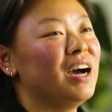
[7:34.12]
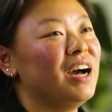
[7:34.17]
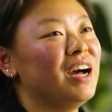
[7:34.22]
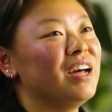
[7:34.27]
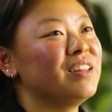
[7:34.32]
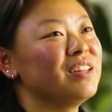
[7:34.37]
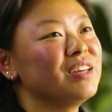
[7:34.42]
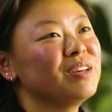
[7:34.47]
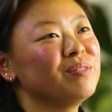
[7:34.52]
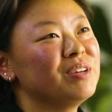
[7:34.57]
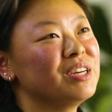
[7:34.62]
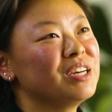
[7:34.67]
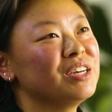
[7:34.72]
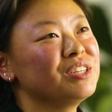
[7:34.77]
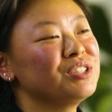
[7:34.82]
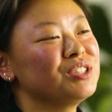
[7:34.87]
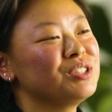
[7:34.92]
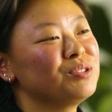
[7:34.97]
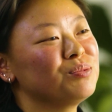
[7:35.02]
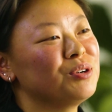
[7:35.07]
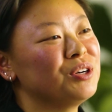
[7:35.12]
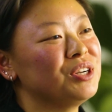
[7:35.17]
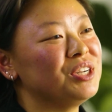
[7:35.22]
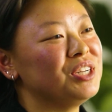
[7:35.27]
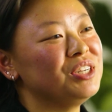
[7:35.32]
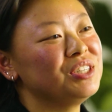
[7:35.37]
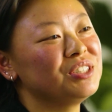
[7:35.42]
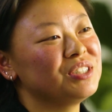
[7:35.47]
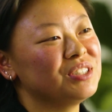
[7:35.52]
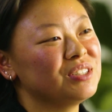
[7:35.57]
I think because it's more
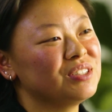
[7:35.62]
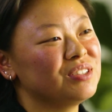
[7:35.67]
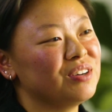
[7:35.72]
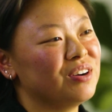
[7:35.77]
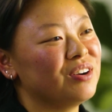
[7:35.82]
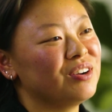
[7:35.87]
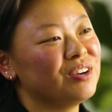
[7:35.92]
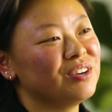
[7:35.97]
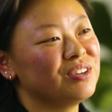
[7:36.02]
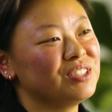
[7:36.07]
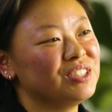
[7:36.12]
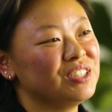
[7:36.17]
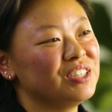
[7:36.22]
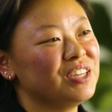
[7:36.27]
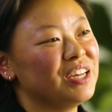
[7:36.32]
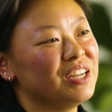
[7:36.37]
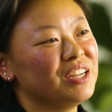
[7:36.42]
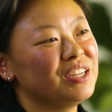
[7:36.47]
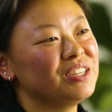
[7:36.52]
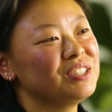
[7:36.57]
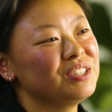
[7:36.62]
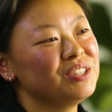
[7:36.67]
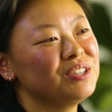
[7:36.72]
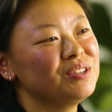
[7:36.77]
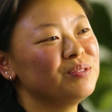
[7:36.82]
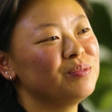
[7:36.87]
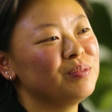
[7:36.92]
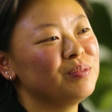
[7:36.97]
niche, it's harder to get into,